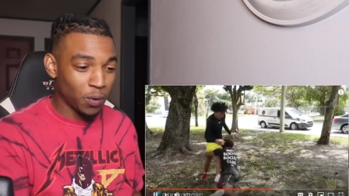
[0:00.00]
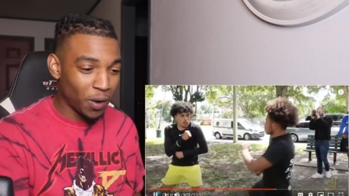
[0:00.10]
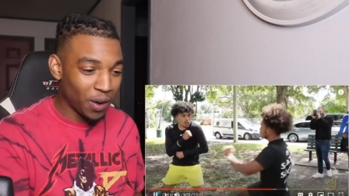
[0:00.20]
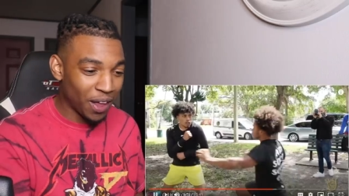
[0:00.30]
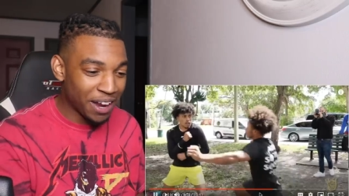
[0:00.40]

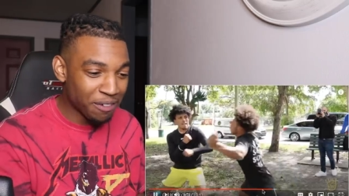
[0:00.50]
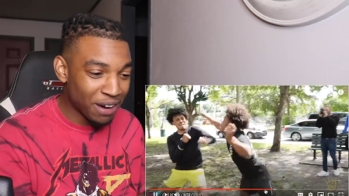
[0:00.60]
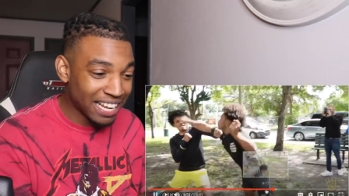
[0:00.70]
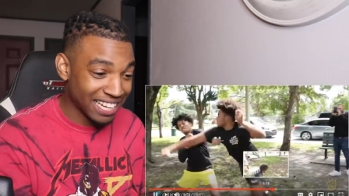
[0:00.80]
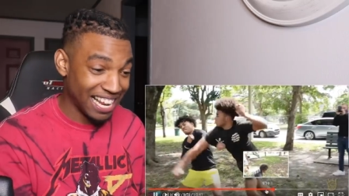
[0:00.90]
Hold on, he
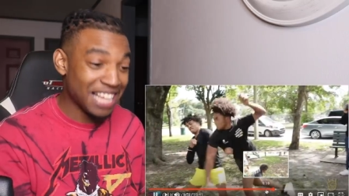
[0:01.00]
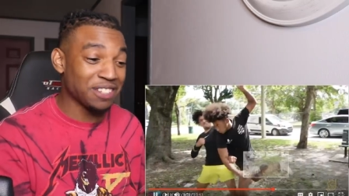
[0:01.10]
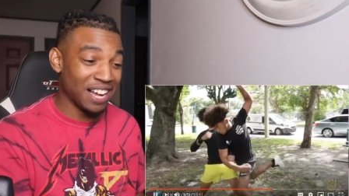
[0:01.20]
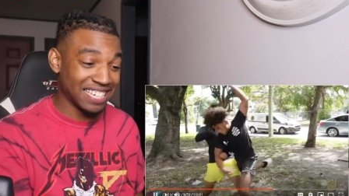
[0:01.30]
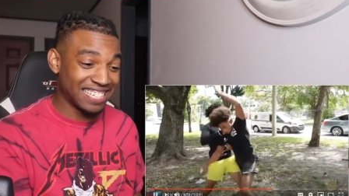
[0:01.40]
really, that's
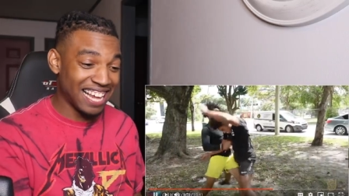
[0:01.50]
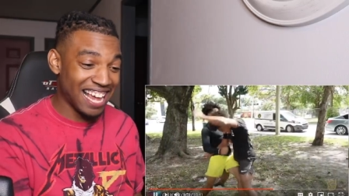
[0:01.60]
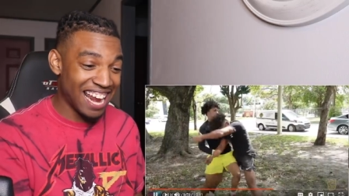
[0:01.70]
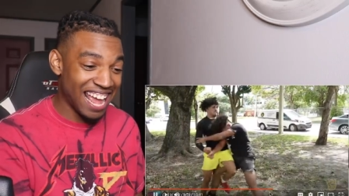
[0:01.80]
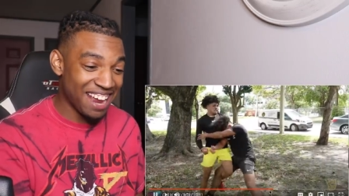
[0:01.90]
what I
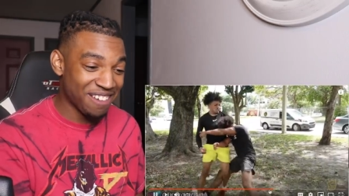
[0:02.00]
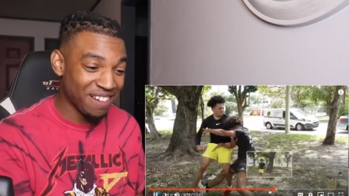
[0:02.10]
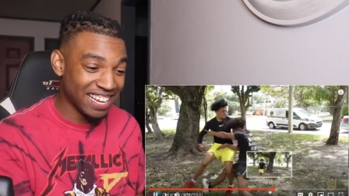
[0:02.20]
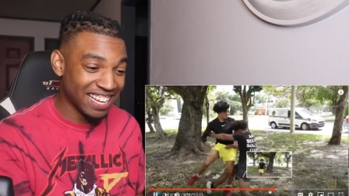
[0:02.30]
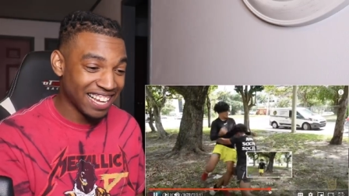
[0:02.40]
said. Hey, he
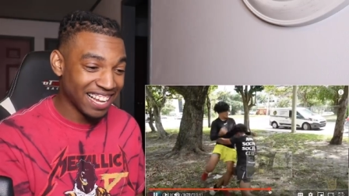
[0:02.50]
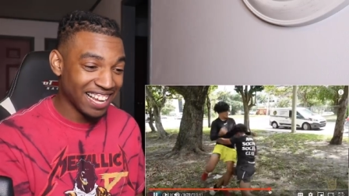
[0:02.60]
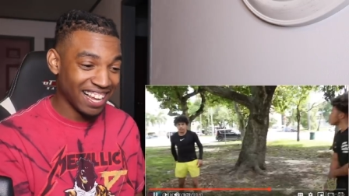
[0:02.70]
really,